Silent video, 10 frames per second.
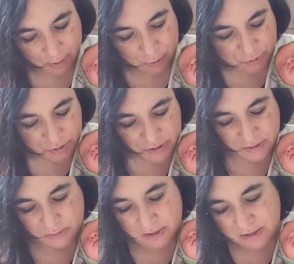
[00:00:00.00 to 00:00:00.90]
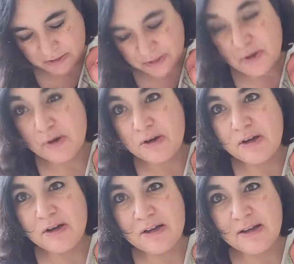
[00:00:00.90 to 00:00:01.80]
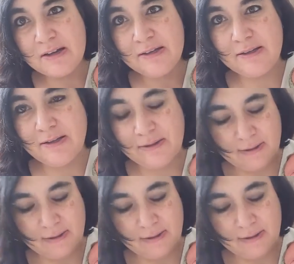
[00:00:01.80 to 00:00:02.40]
Oh, she smells so good.